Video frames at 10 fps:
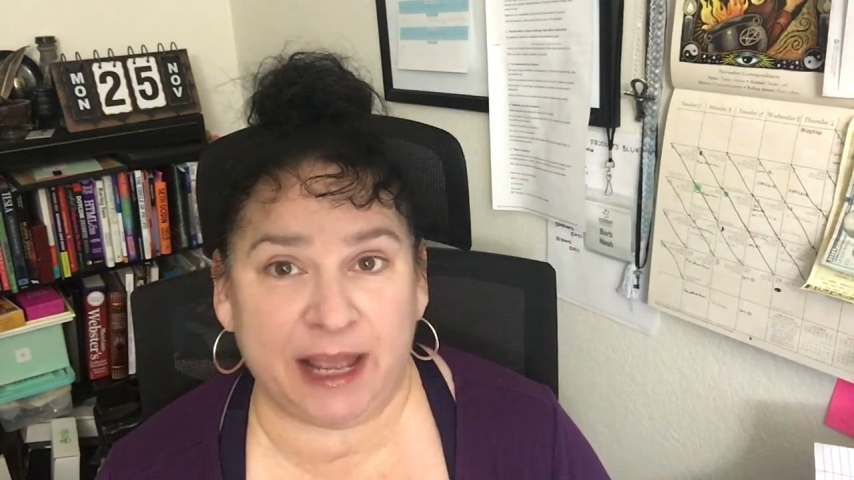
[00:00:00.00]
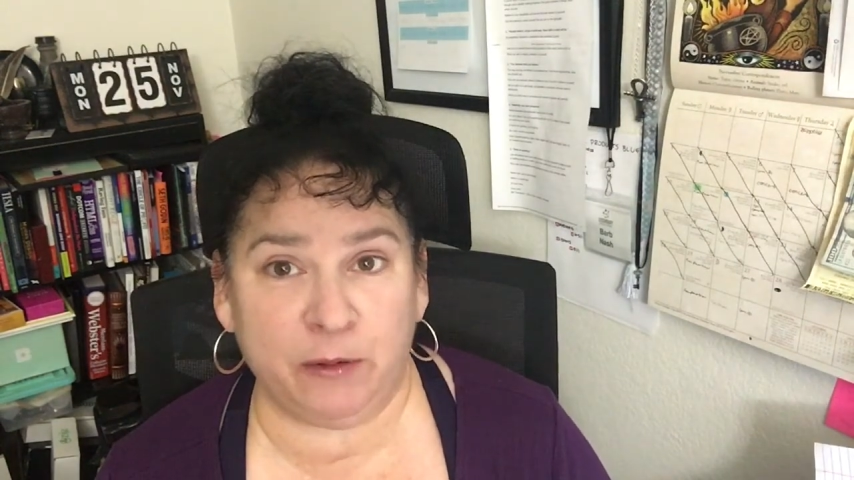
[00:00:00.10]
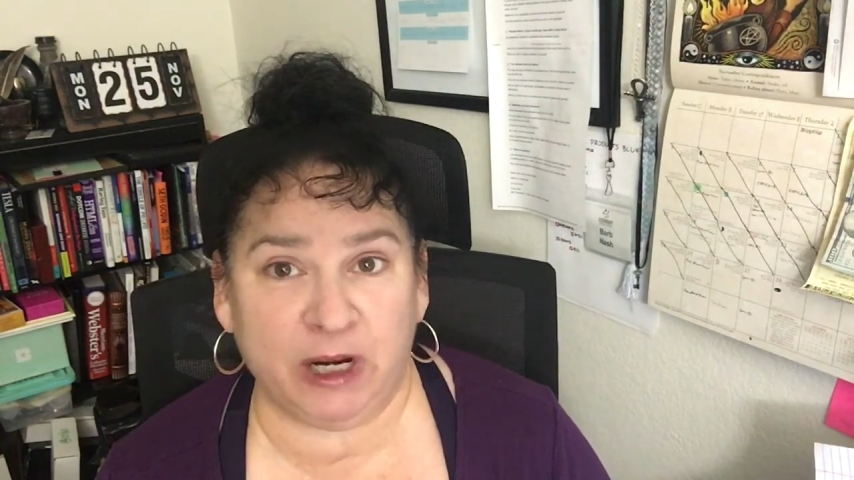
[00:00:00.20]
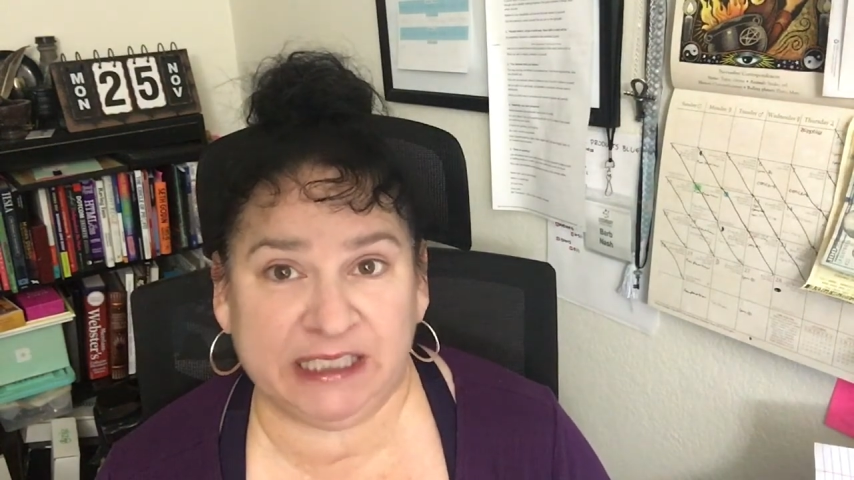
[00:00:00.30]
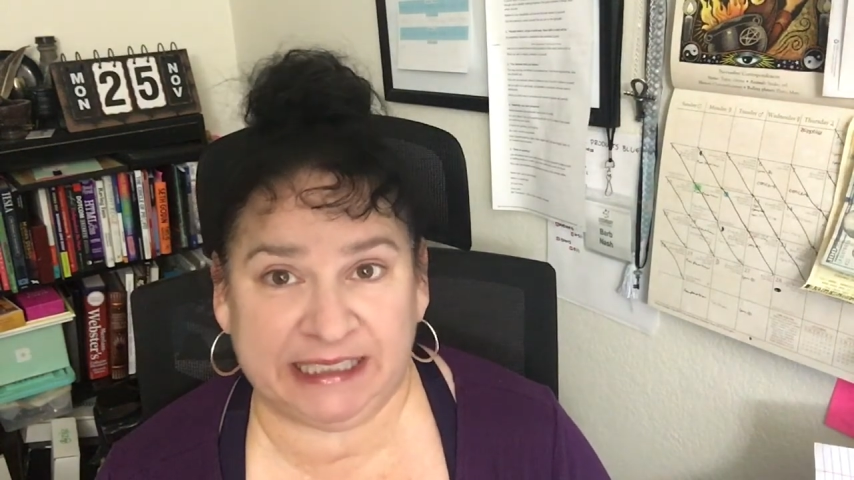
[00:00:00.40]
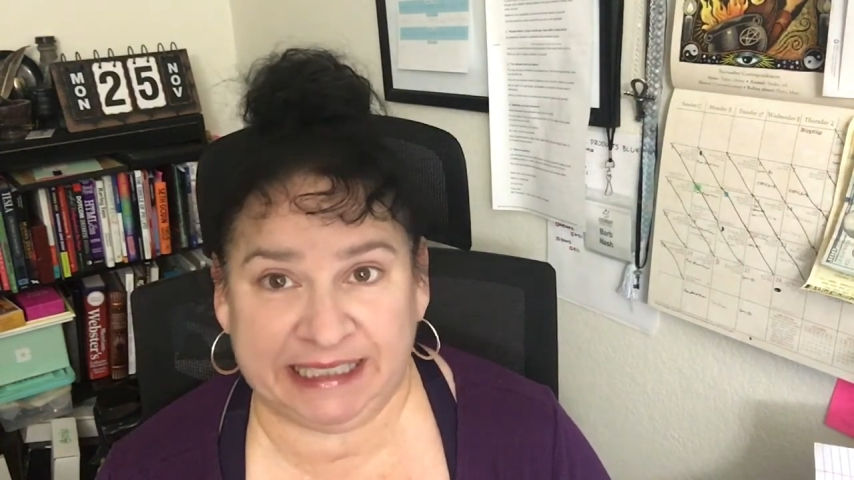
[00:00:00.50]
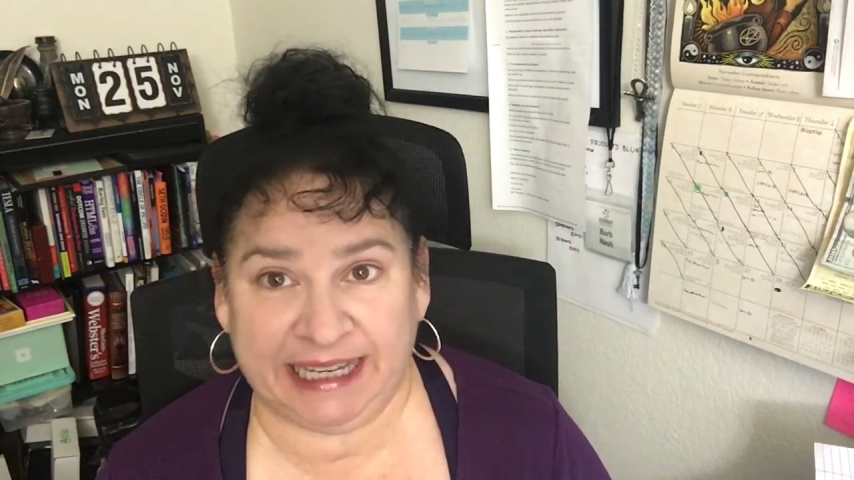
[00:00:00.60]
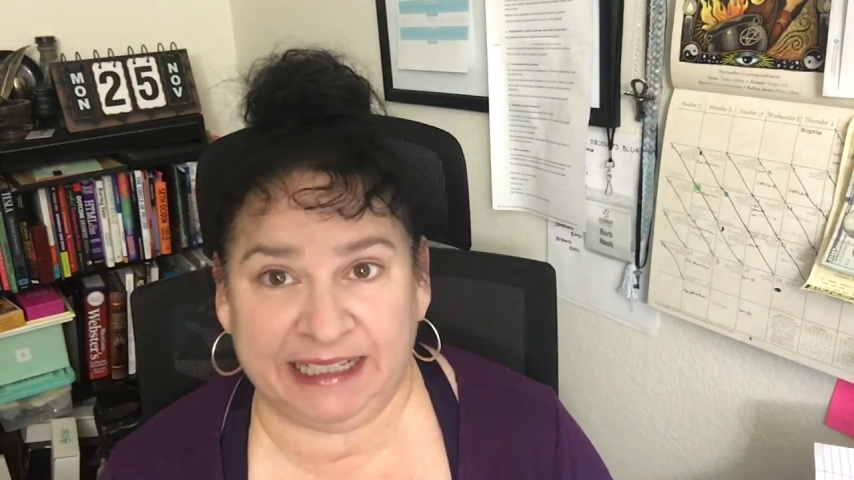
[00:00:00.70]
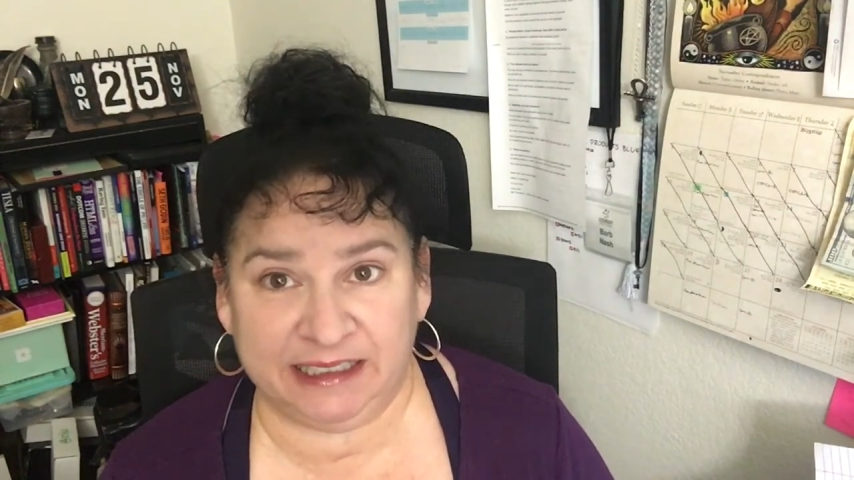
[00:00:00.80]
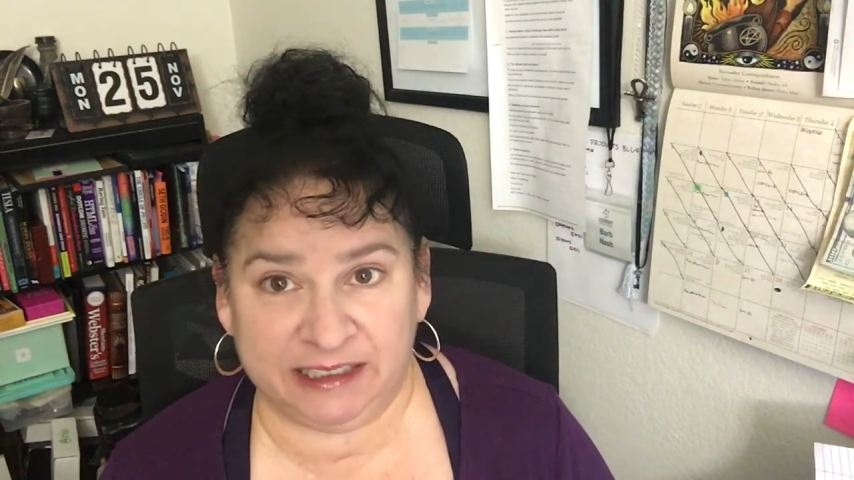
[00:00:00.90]
I worked in
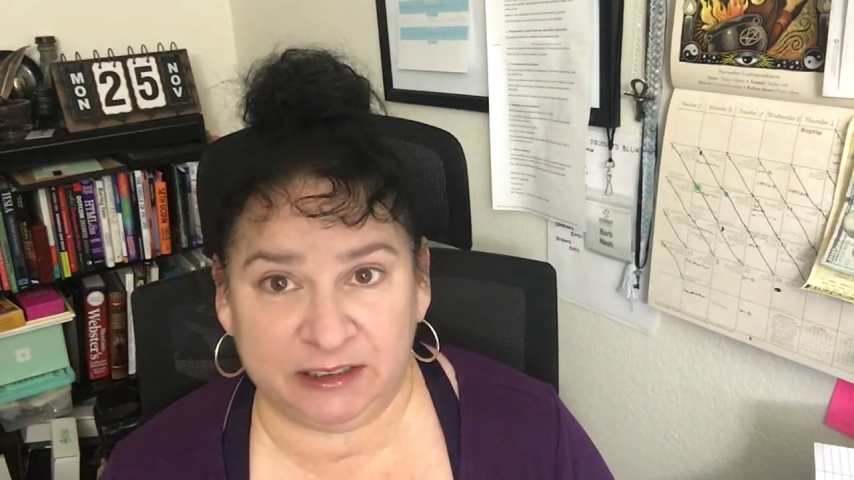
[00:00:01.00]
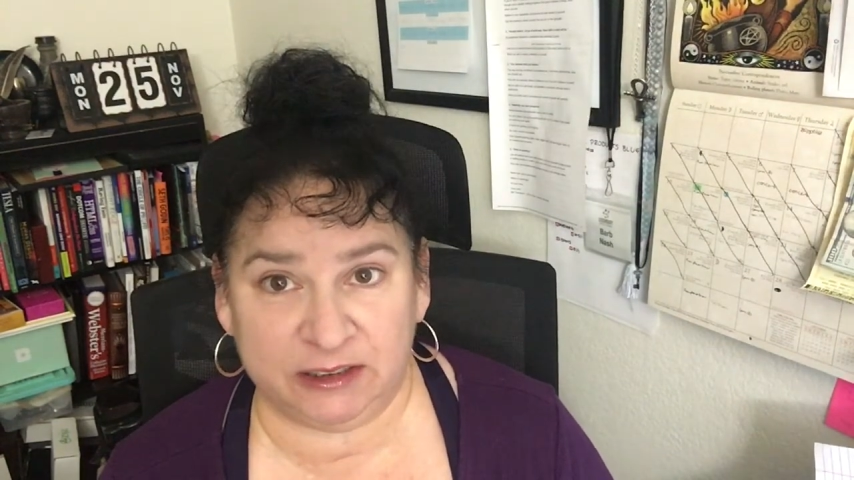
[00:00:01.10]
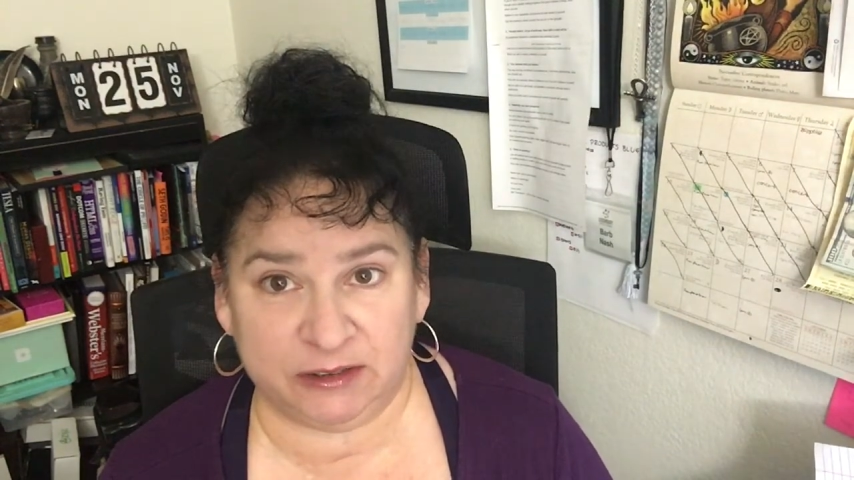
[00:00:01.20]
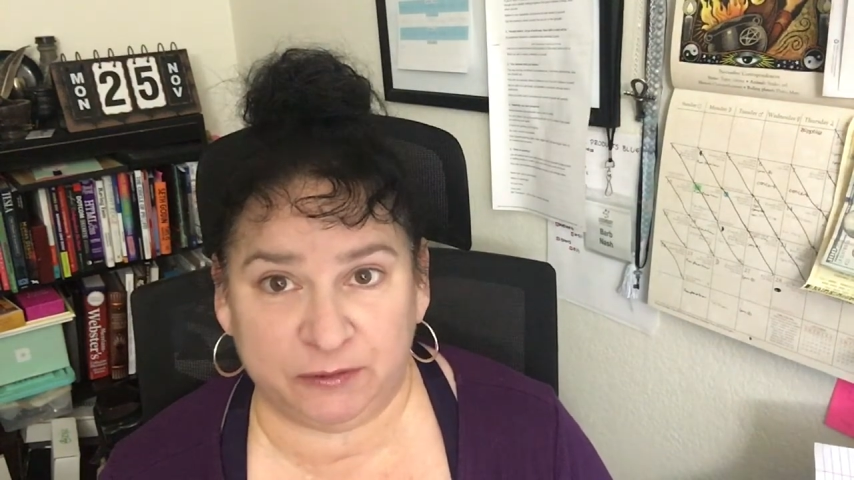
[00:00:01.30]
England